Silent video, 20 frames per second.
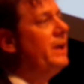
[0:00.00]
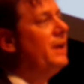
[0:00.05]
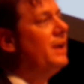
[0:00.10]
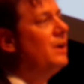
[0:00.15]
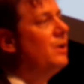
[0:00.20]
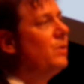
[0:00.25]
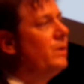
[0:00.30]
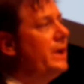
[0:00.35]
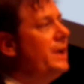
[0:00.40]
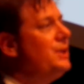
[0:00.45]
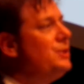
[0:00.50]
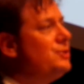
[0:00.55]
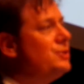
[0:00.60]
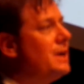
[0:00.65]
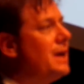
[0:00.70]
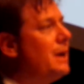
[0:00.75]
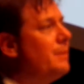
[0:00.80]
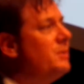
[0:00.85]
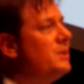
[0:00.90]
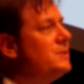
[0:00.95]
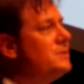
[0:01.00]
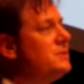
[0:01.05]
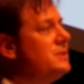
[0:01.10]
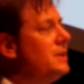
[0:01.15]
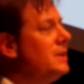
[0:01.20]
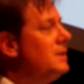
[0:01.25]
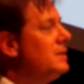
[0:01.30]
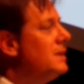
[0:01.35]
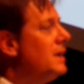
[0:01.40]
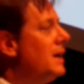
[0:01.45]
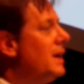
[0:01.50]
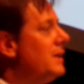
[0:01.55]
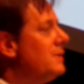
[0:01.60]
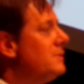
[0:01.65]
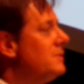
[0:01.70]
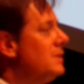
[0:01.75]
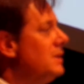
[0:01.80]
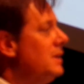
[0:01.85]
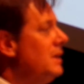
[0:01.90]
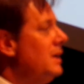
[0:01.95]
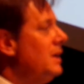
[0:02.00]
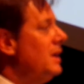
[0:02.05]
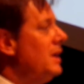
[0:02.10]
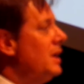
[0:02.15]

had a great job at CentOS,